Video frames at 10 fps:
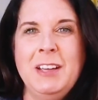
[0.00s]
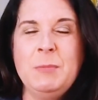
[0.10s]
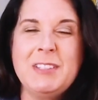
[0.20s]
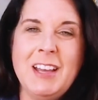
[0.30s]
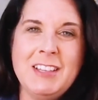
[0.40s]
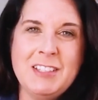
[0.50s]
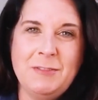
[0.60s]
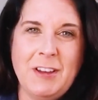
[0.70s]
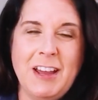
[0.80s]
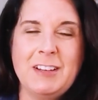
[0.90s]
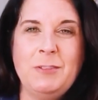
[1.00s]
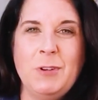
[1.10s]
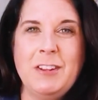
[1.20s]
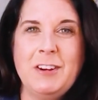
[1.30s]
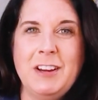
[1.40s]
And besides the fact of
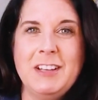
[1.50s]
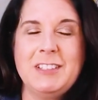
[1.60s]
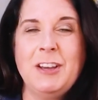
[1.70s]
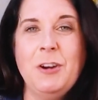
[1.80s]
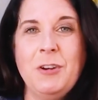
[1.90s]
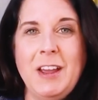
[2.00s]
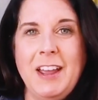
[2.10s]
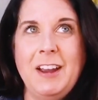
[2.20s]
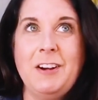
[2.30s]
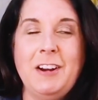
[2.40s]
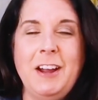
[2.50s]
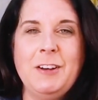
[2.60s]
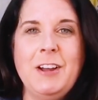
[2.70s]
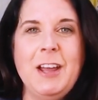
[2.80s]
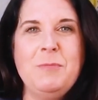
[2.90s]
whether it's okay or not
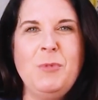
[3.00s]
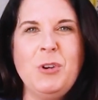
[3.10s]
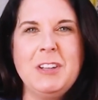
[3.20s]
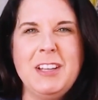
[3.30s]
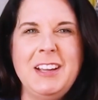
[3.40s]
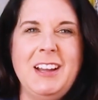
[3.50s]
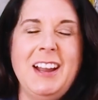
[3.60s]
okay morally,